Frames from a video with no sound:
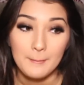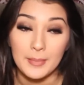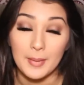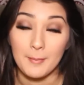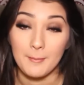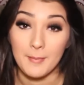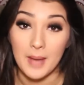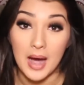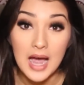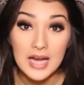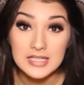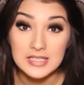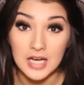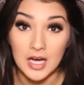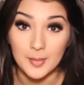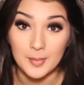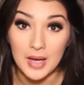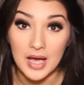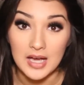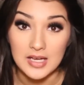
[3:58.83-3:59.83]
But my
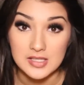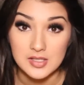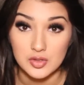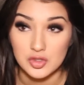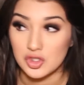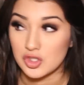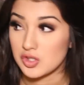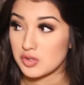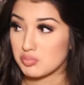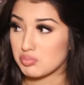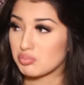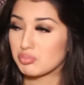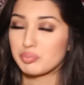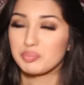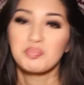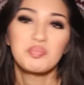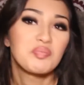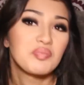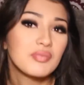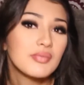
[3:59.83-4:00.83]
dumb ass just
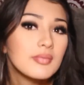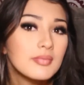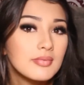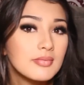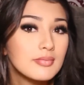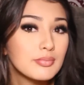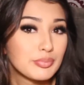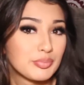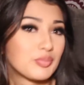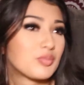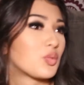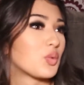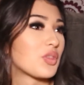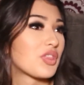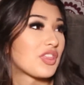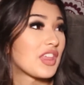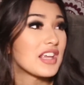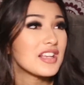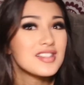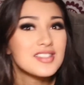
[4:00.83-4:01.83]

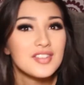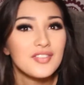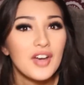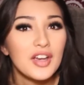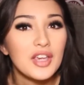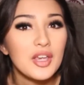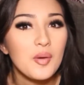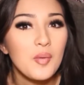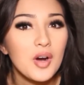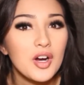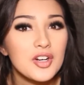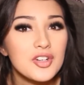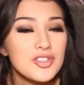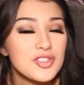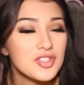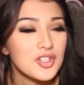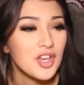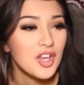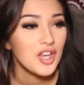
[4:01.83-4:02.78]
thinks the fucking worst.